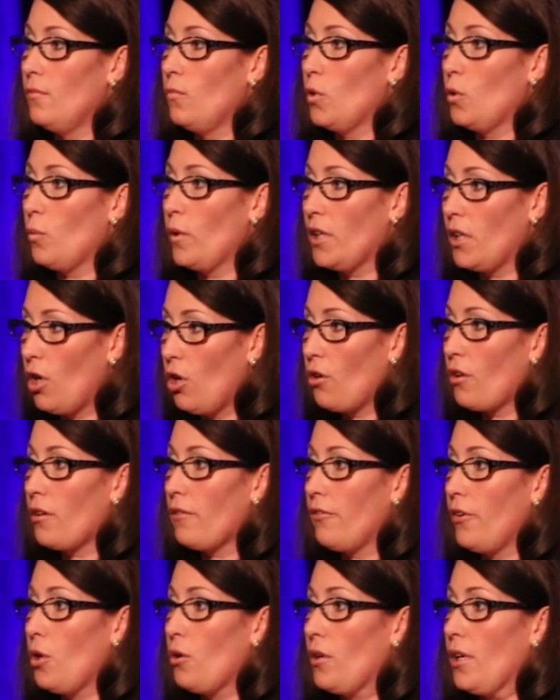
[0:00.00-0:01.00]
When we go to the
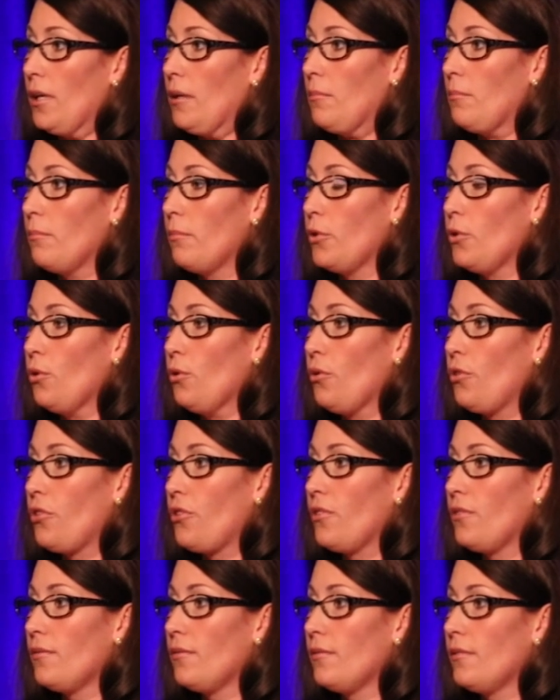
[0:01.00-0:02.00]
voting
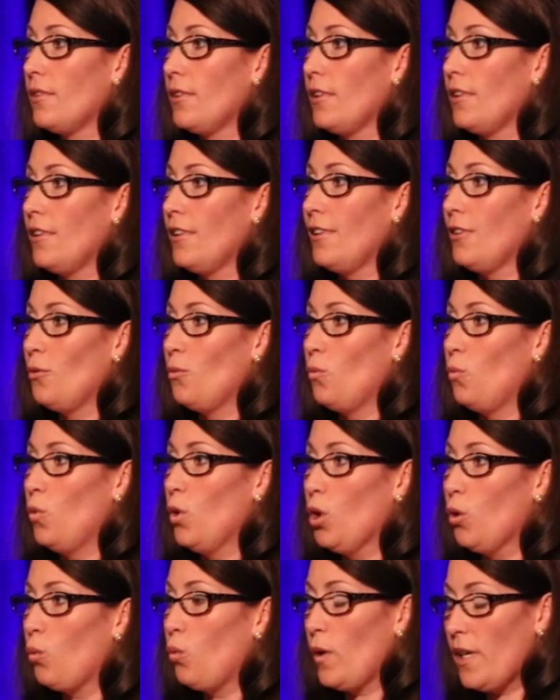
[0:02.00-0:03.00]
booth,
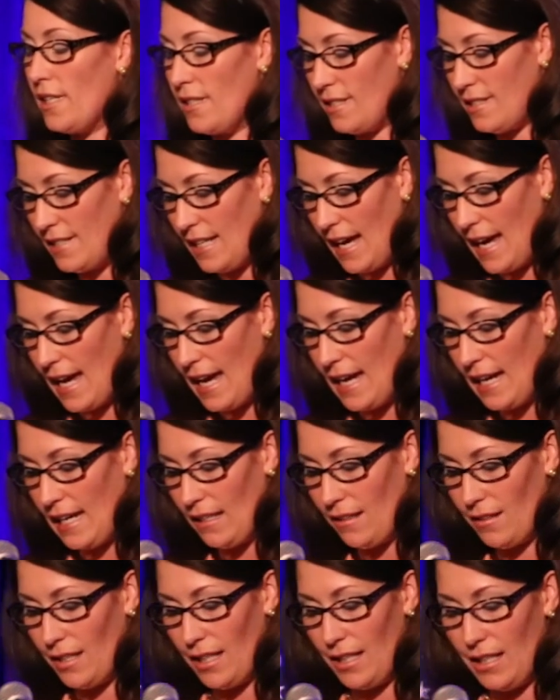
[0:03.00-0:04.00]
will we
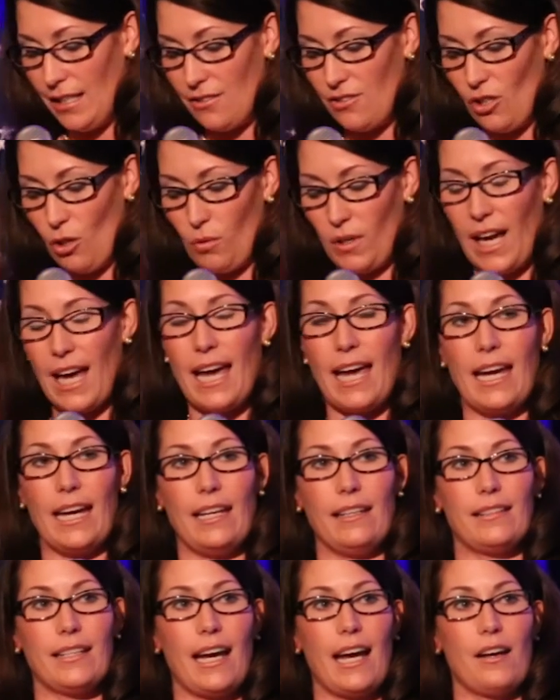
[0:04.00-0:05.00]
say that it's
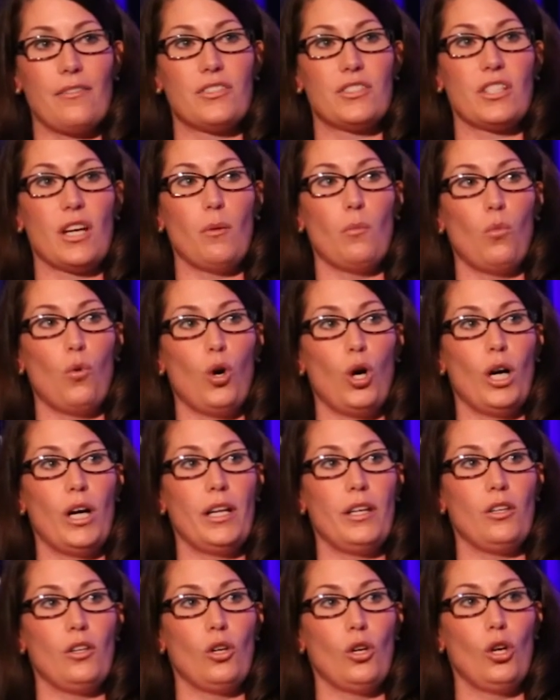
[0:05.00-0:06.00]
okay to have
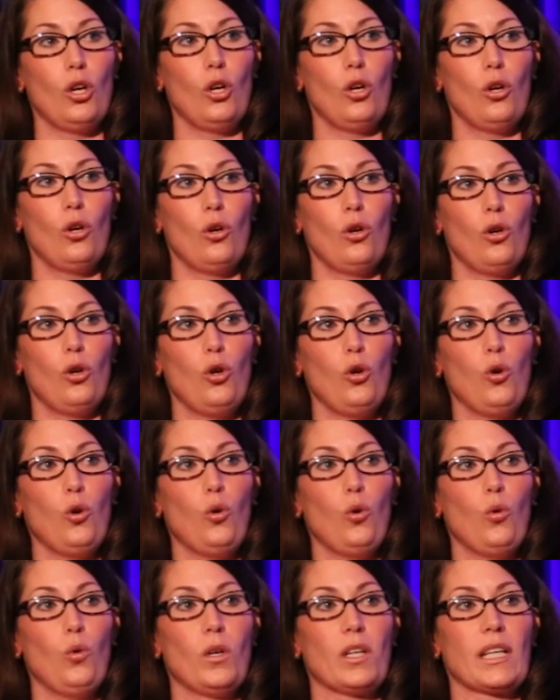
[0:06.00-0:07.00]
someone
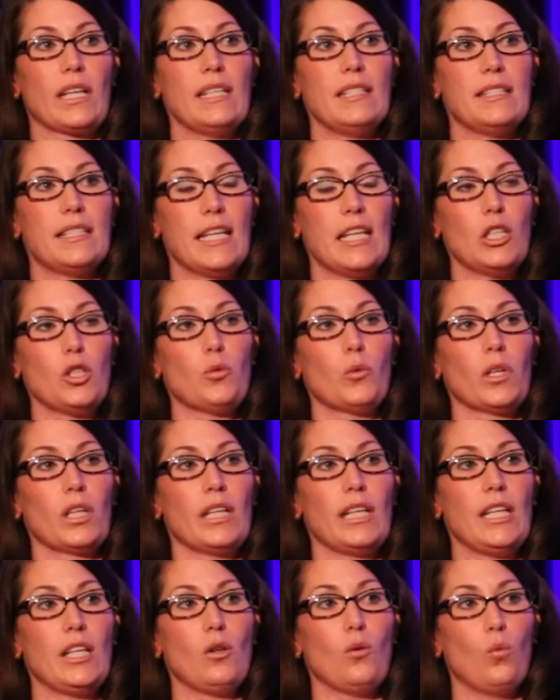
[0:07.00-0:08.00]
who
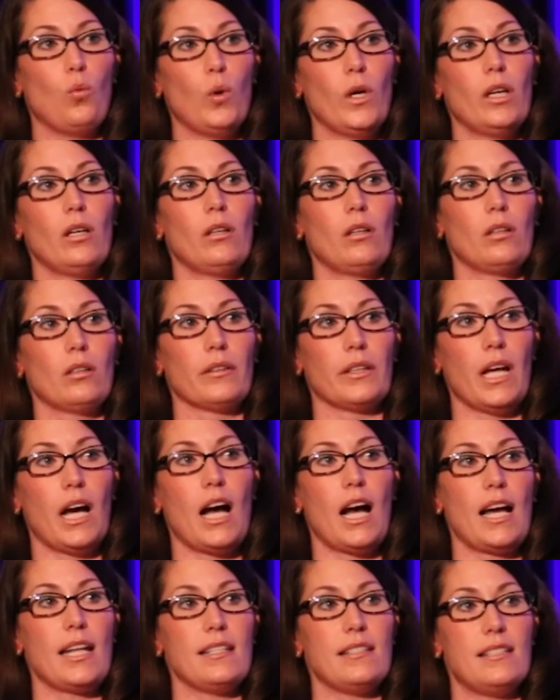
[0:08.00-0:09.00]
continually will
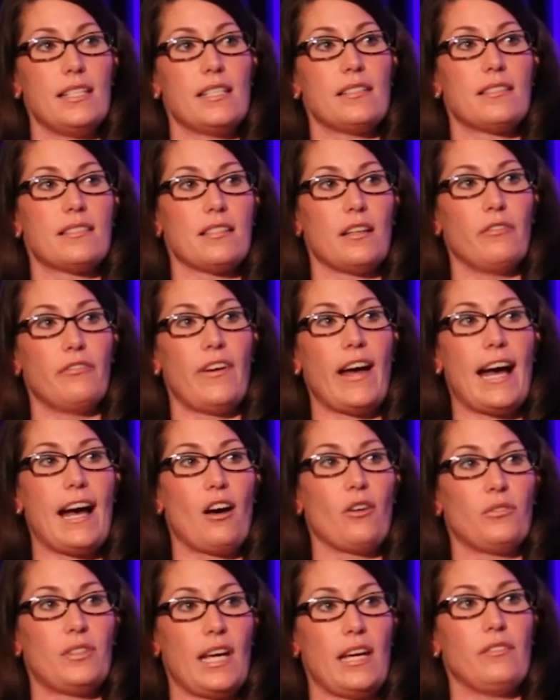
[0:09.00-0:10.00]
not
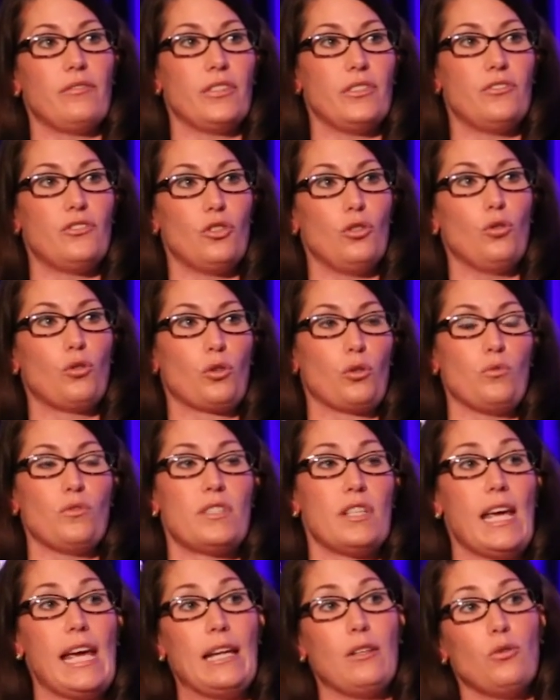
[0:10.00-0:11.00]
disavow David Duke
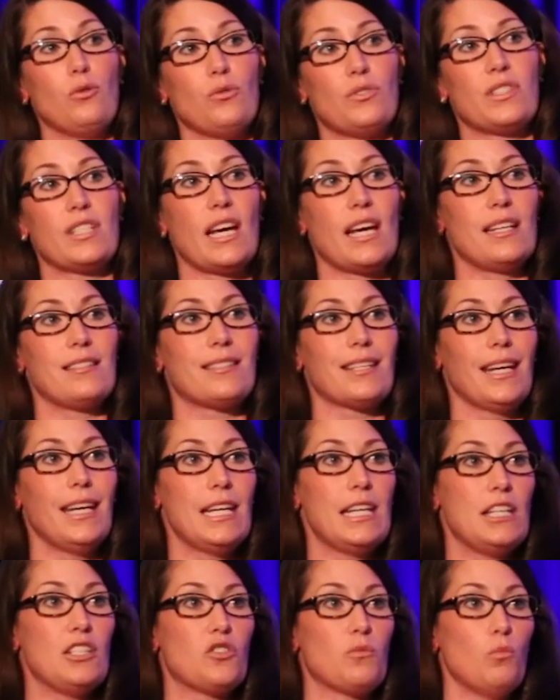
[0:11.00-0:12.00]
and who says
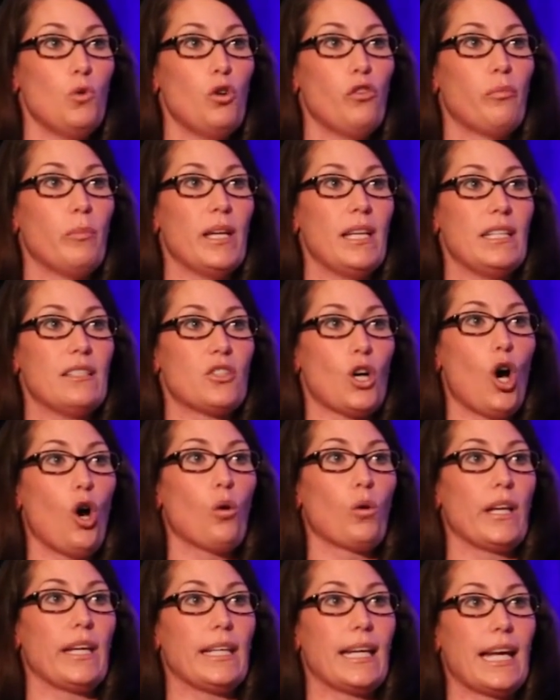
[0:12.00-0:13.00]
his movement is
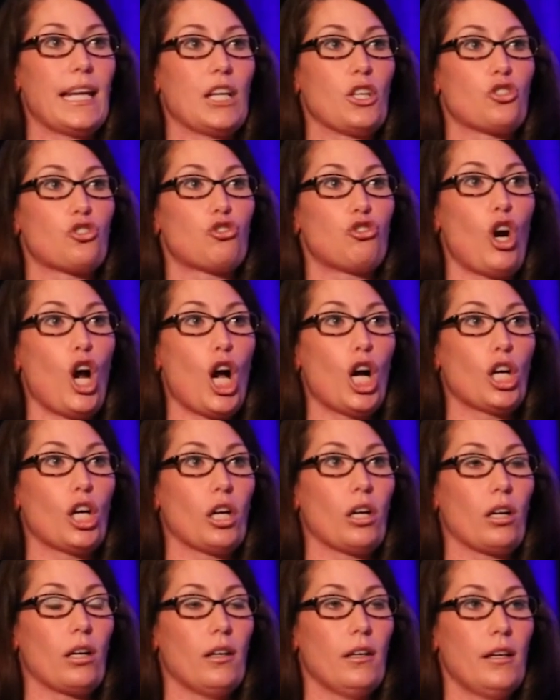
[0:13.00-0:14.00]
only getting
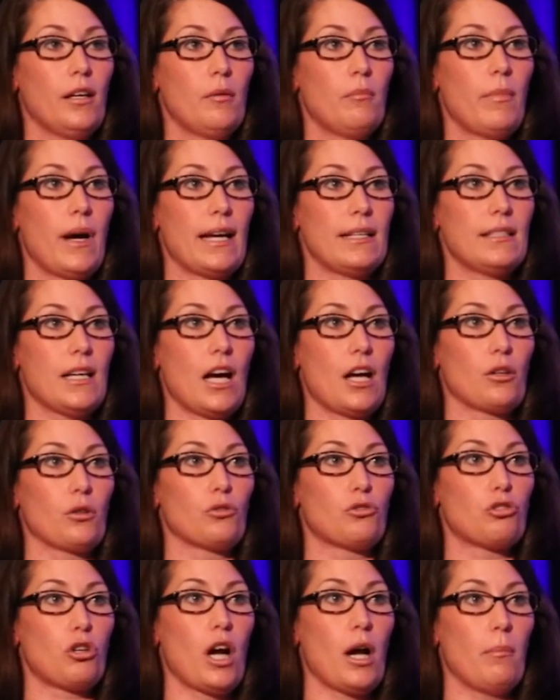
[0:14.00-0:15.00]
stronger by
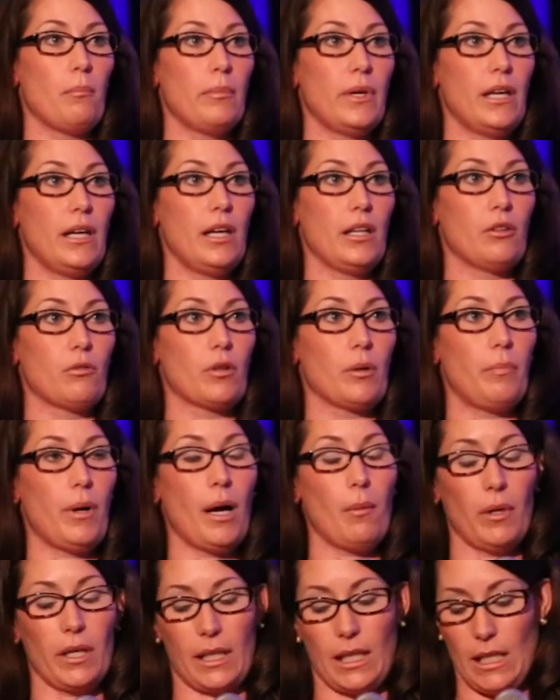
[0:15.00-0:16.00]
Donald Trump being the
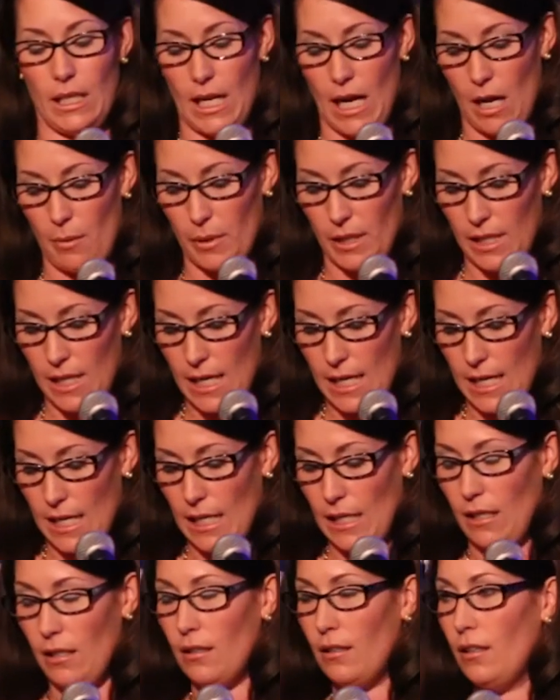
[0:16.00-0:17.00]
Republican
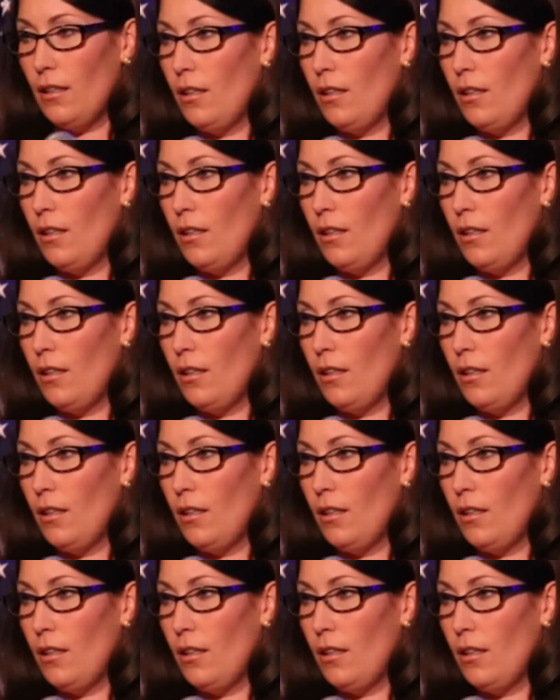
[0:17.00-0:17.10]
nominee?